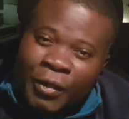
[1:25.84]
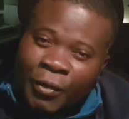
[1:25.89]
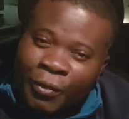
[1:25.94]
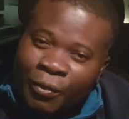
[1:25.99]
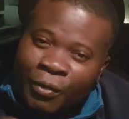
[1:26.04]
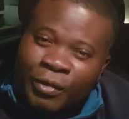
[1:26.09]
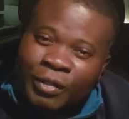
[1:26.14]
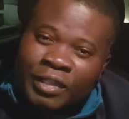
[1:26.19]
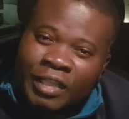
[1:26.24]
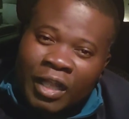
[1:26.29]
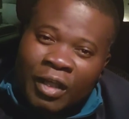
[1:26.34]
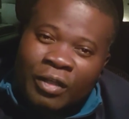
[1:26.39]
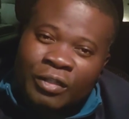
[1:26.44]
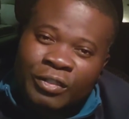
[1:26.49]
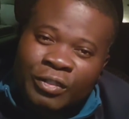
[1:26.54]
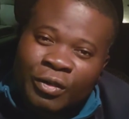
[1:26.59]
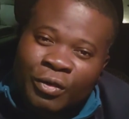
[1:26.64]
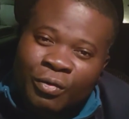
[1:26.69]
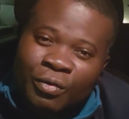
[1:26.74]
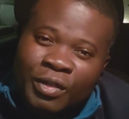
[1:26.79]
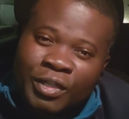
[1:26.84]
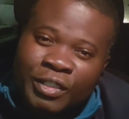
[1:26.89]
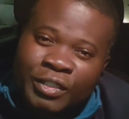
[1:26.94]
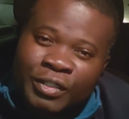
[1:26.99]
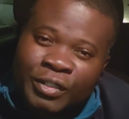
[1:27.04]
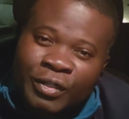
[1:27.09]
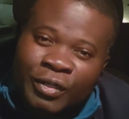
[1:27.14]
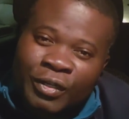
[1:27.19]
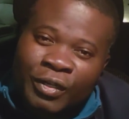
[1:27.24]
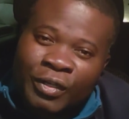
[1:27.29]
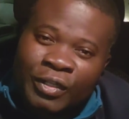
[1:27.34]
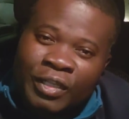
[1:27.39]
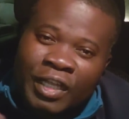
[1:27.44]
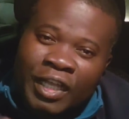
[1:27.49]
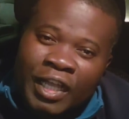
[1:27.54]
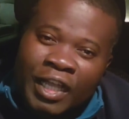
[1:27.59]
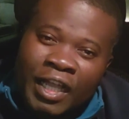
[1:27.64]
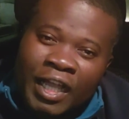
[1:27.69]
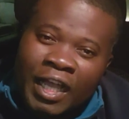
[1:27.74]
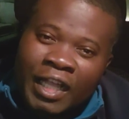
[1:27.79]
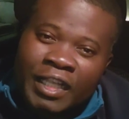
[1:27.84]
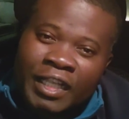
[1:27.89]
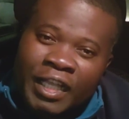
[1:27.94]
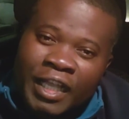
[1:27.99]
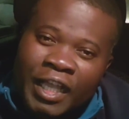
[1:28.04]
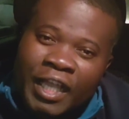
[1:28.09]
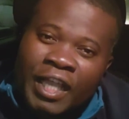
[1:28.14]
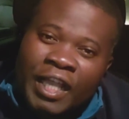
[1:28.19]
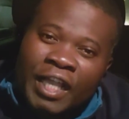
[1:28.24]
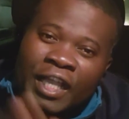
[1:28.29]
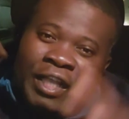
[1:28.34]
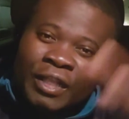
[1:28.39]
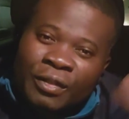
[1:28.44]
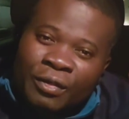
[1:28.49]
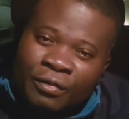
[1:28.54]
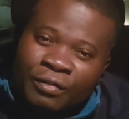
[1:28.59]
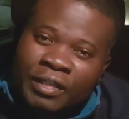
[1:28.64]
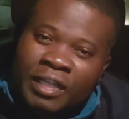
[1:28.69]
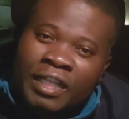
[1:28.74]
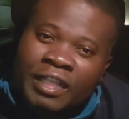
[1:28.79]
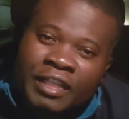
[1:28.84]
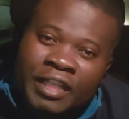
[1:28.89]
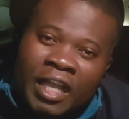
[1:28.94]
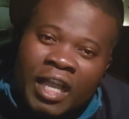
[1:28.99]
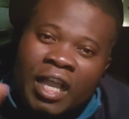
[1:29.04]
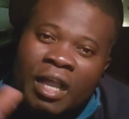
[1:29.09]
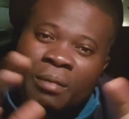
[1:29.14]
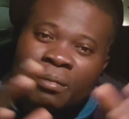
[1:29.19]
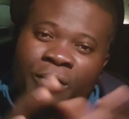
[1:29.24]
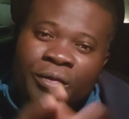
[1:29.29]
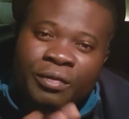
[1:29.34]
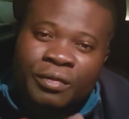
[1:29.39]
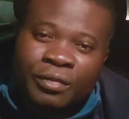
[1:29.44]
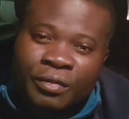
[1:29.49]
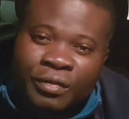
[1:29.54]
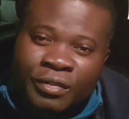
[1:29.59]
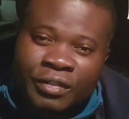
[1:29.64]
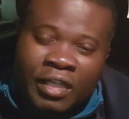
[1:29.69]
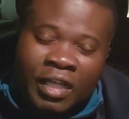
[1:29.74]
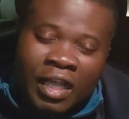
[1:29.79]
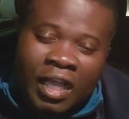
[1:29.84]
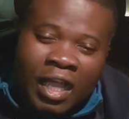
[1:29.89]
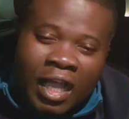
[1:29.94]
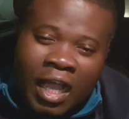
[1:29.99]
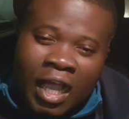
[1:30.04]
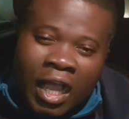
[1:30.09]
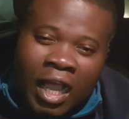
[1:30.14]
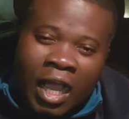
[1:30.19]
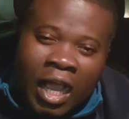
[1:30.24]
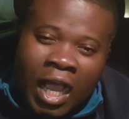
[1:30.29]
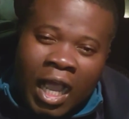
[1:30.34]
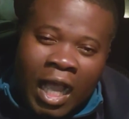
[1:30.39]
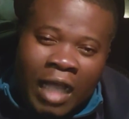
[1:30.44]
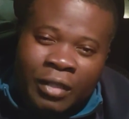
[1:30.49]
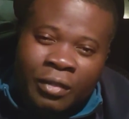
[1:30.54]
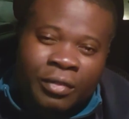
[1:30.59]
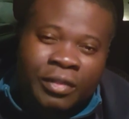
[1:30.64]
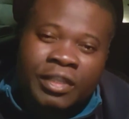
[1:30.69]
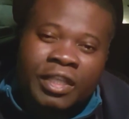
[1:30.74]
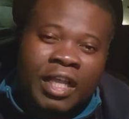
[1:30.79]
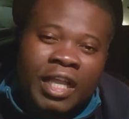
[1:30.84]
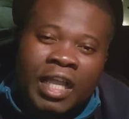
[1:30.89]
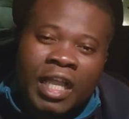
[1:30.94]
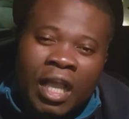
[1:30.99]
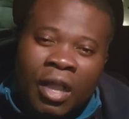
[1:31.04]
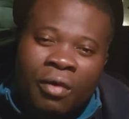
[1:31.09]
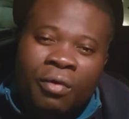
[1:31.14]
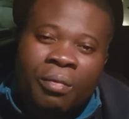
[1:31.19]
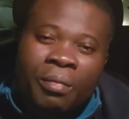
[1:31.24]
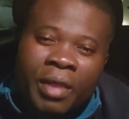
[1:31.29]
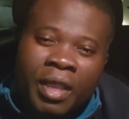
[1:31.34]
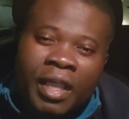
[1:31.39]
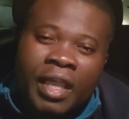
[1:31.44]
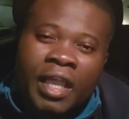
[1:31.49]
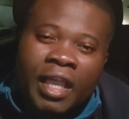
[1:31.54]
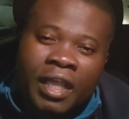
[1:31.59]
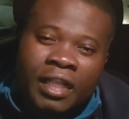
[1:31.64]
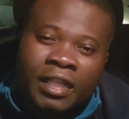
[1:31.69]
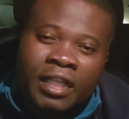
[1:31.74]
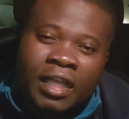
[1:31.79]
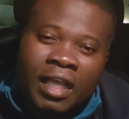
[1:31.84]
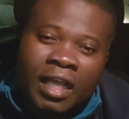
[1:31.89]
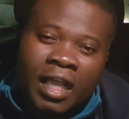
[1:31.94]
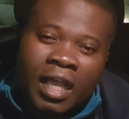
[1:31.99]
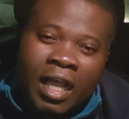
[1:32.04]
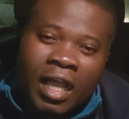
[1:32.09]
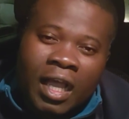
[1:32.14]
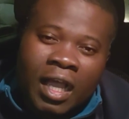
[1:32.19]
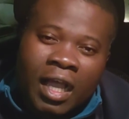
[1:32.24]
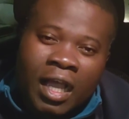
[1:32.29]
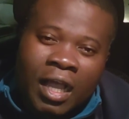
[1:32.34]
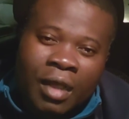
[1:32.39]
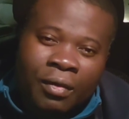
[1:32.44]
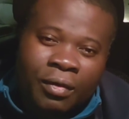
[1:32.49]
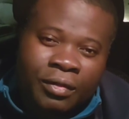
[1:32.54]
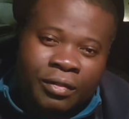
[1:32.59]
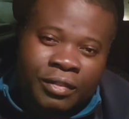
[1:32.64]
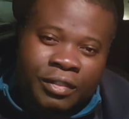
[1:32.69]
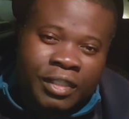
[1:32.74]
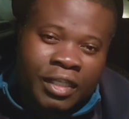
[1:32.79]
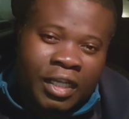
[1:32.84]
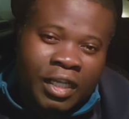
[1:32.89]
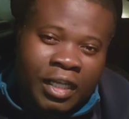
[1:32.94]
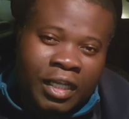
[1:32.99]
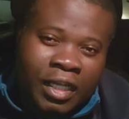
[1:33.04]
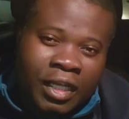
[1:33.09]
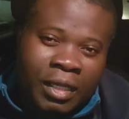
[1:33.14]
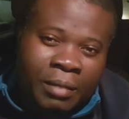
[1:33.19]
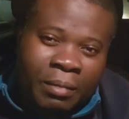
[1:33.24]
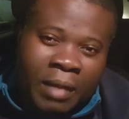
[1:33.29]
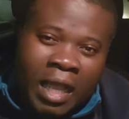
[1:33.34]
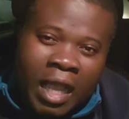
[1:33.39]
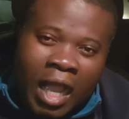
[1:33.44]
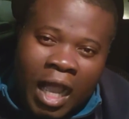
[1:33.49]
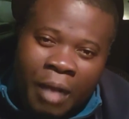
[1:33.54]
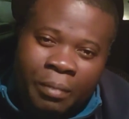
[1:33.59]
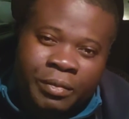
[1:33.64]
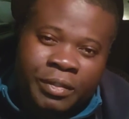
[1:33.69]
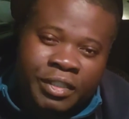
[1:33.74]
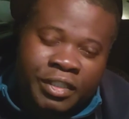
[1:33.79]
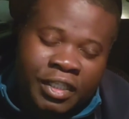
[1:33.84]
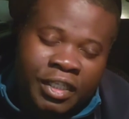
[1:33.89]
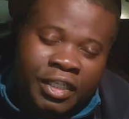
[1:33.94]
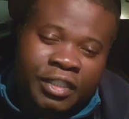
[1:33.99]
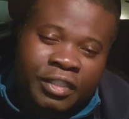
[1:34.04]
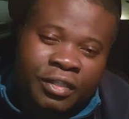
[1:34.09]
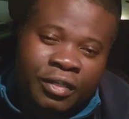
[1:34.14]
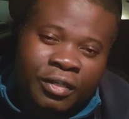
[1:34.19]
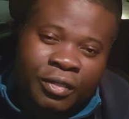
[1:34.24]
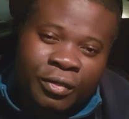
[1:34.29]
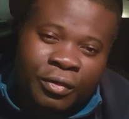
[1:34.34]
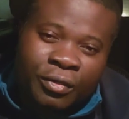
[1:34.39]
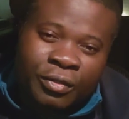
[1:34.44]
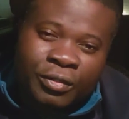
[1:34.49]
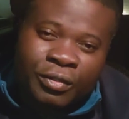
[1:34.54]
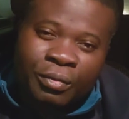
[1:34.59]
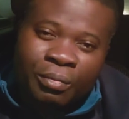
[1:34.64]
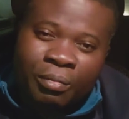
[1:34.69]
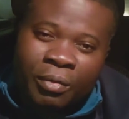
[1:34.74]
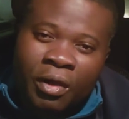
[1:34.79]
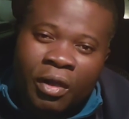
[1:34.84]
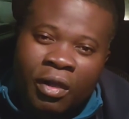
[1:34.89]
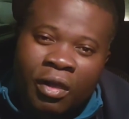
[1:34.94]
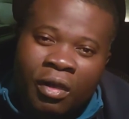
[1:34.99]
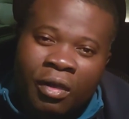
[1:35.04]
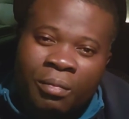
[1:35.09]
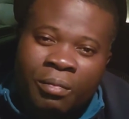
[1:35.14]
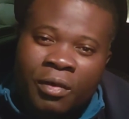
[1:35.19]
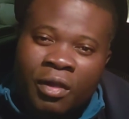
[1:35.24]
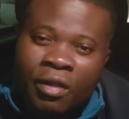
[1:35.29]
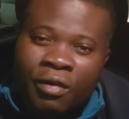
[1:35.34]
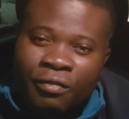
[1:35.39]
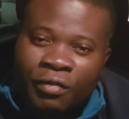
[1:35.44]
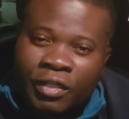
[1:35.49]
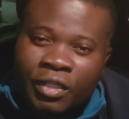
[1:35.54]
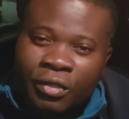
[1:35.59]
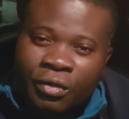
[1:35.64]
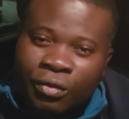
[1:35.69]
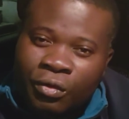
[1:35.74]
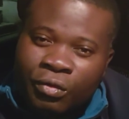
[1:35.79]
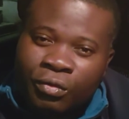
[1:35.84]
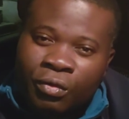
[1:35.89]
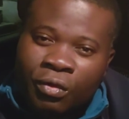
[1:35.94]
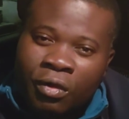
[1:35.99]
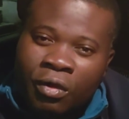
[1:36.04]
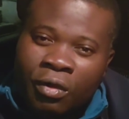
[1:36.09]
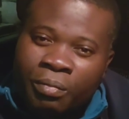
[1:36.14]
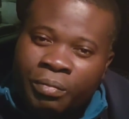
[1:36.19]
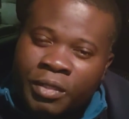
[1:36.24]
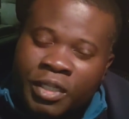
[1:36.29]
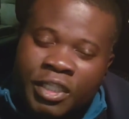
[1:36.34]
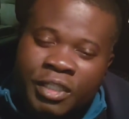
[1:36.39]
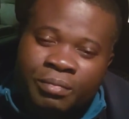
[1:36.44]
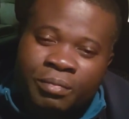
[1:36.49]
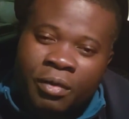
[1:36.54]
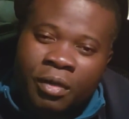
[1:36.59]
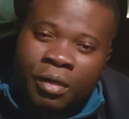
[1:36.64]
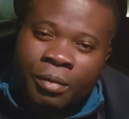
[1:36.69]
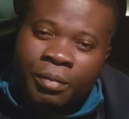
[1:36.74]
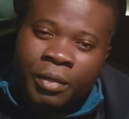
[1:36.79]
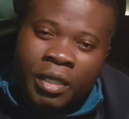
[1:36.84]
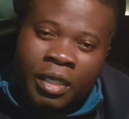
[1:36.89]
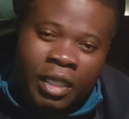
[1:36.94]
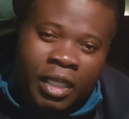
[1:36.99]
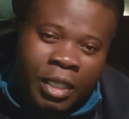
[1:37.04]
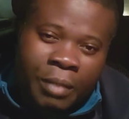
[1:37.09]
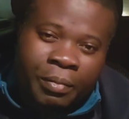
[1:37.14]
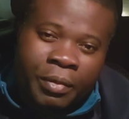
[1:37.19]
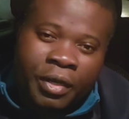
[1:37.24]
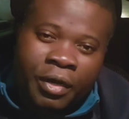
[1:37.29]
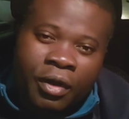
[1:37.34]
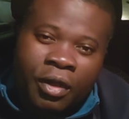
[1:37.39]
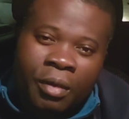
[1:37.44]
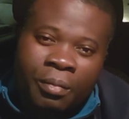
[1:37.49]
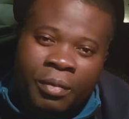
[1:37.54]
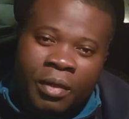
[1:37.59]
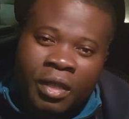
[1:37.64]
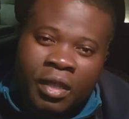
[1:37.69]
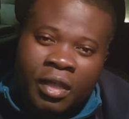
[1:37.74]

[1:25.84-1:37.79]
1,000 questions uh, at the end of the entire modules, I don't think I will make it. I want to say my appreciation goes to Bob for the good work. Please, Bob, uh, keep it up